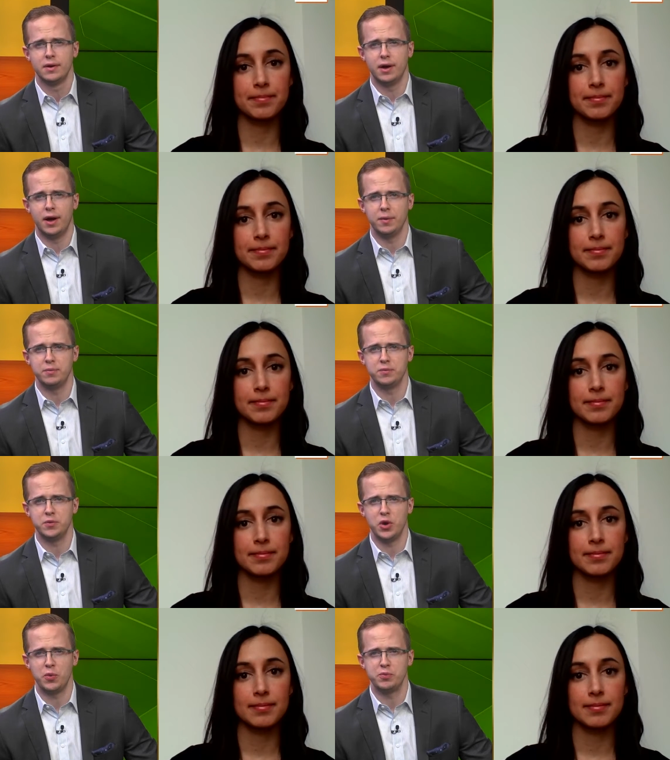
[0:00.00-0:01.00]
Speaker 1: uh,
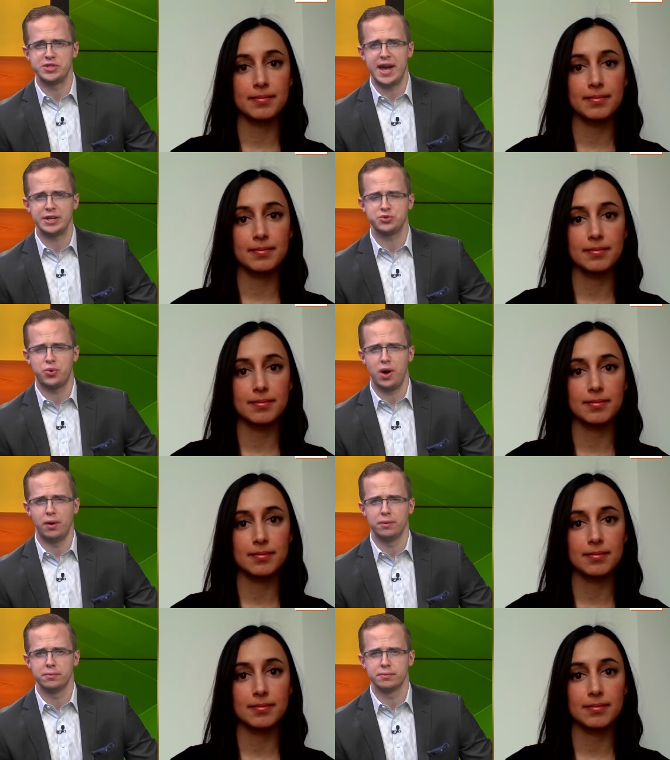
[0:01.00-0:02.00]
you know, status
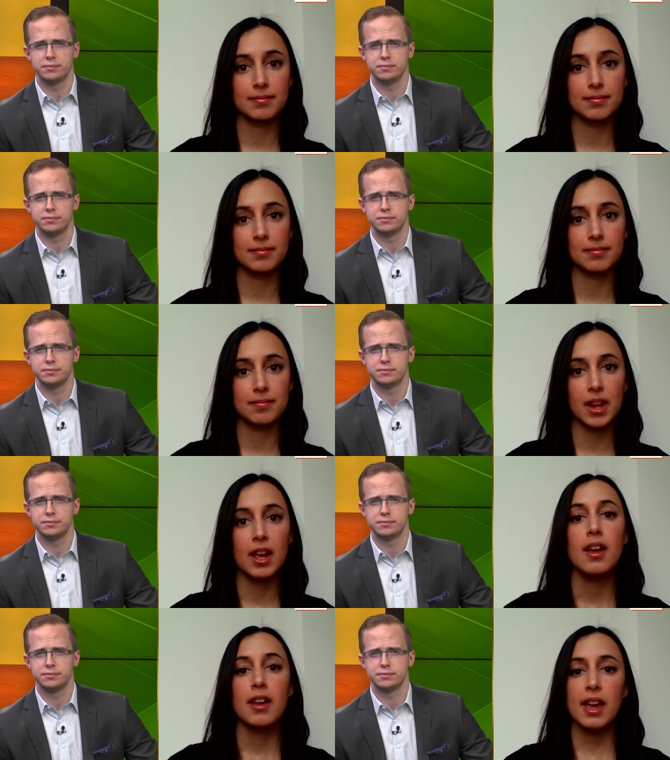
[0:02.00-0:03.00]
quo.
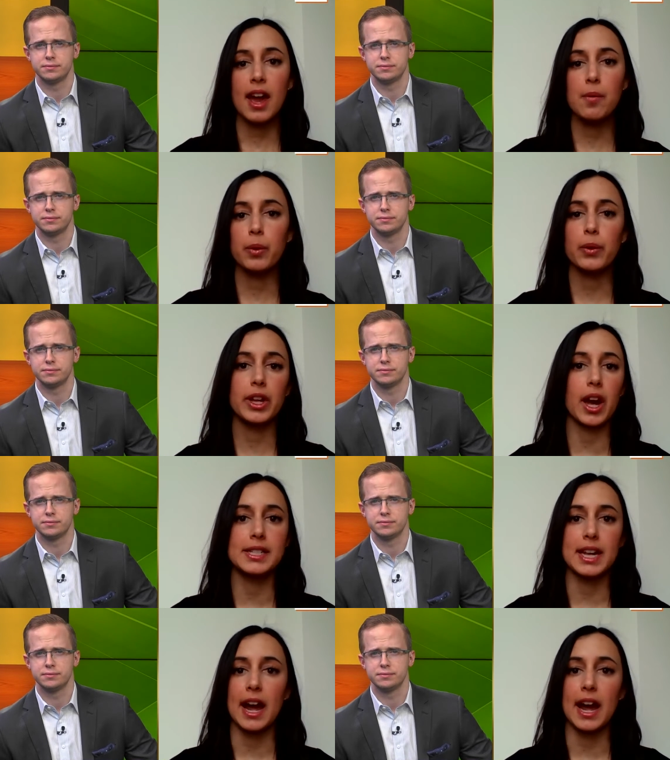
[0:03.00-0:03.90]
Speaker 2: Yeah, we really got to